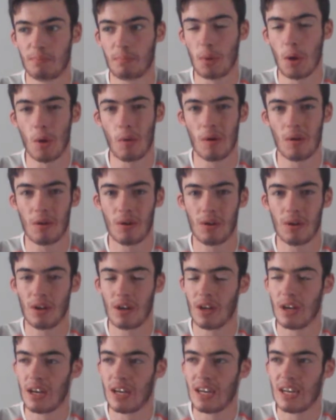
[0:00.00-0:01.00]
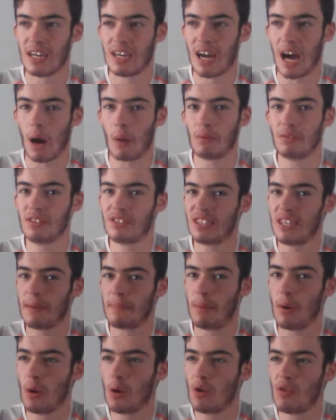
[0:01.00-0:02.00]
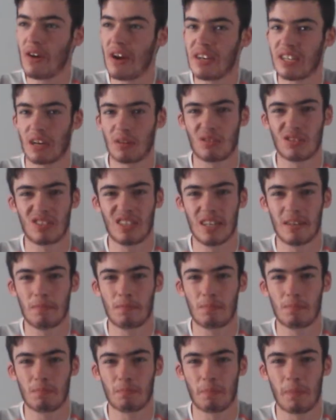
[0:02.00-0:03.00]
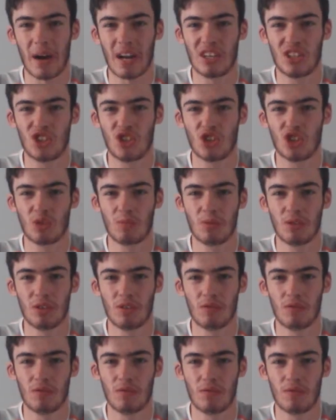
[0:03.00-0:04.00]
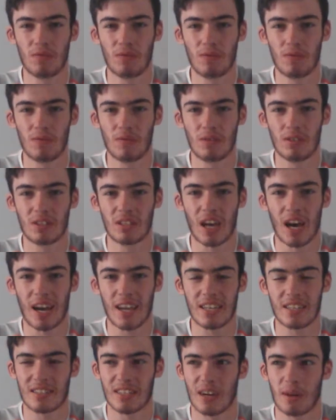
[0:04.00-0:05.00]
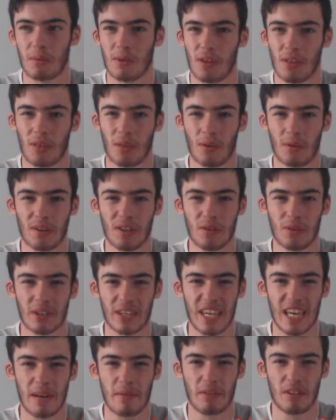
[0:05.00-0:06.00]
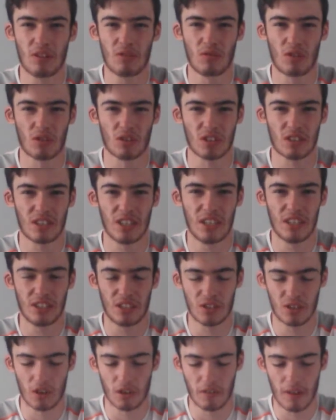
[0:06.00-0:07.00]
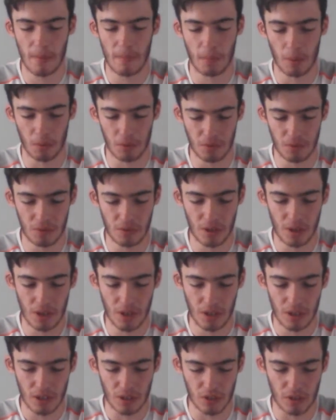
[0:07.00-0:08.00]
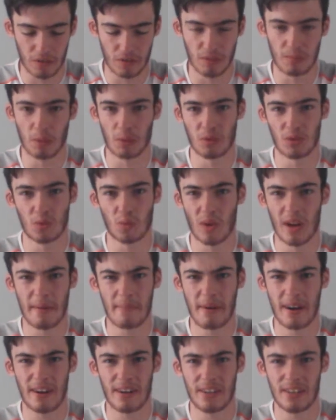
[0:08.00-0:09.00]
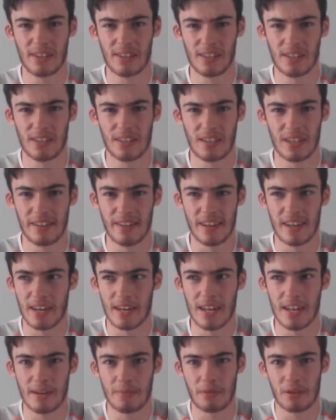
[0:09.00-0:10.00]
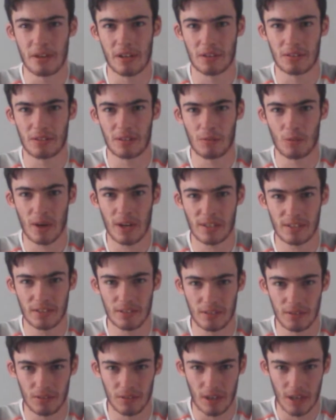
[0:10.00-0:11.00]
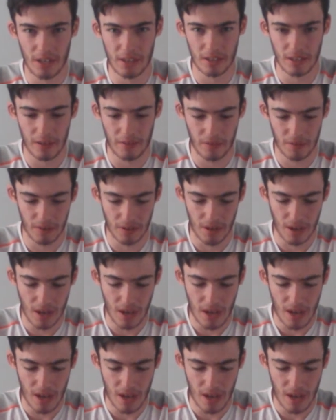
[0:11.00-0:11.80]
poor, I wouldn't say poor race, I would say bad judgment of tyres. I would have thought, you know, he came at the wrong stage. He sort of let Button, because obviously Button's way better than anybody else. It wets and dries and everything.